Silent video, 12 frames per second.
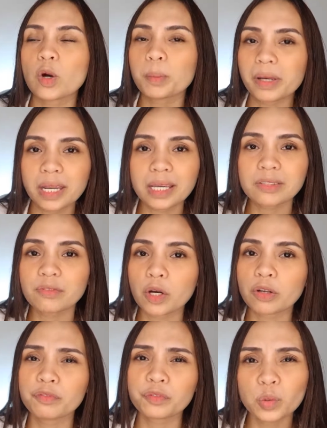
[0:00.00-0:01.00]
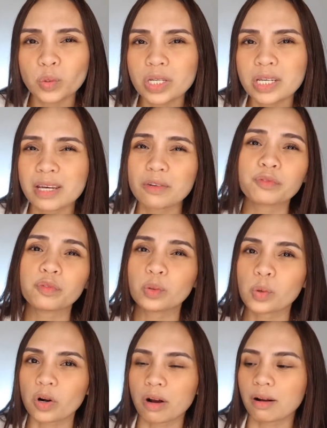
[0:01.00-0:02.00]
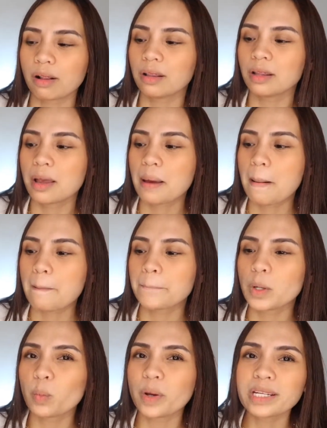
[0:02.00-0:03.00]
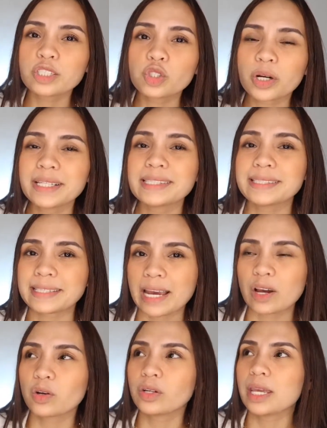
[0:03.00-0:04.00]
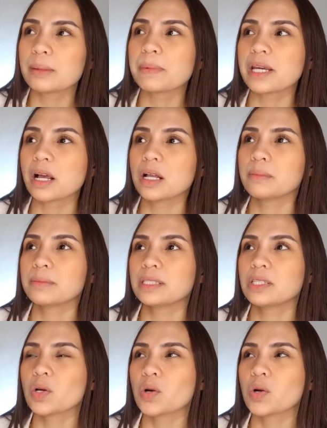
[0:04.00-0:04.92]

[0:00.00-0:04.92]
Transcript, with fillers: opening is very fruity and floral, but when it dries down, it becomes